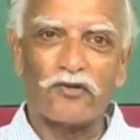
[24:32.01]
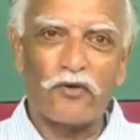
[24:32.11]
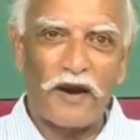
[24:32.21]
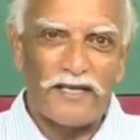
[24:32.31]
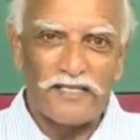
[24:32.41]
So,
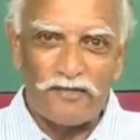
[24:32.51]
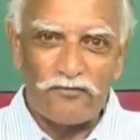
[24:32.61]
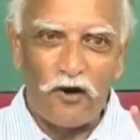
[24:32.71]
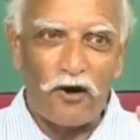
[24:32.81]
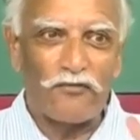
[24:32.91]
rise and
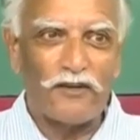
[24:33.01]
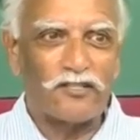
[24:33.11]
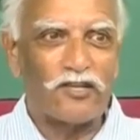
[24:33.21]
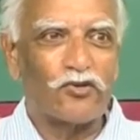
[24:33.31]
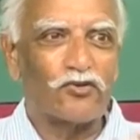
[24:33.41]
fall of
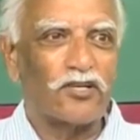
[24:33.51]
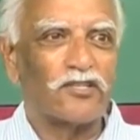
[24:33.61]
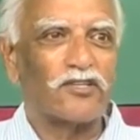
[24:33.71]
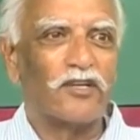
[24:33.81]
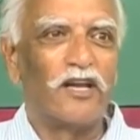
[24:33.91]

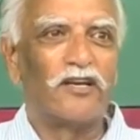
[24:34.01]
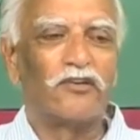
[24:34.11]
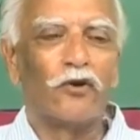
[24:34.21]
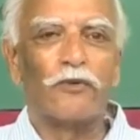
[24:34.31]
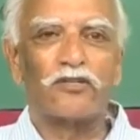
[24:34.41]
institutions in
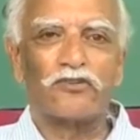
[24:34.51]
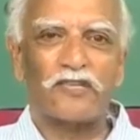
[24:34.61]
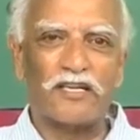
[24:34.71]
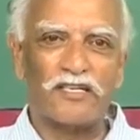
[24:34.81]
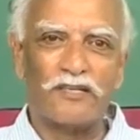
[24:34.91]
human
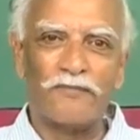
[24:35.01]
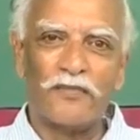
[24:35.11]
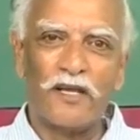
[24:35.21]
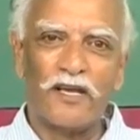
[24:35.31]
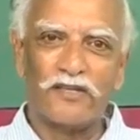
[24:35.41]
society
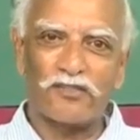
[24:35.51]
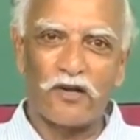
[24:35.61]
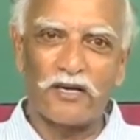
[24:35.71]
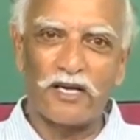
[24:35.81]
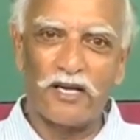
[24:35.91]

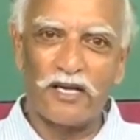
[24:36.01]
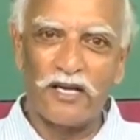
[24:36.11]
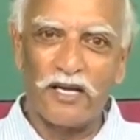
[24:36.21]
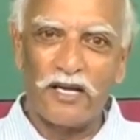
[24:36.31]
historically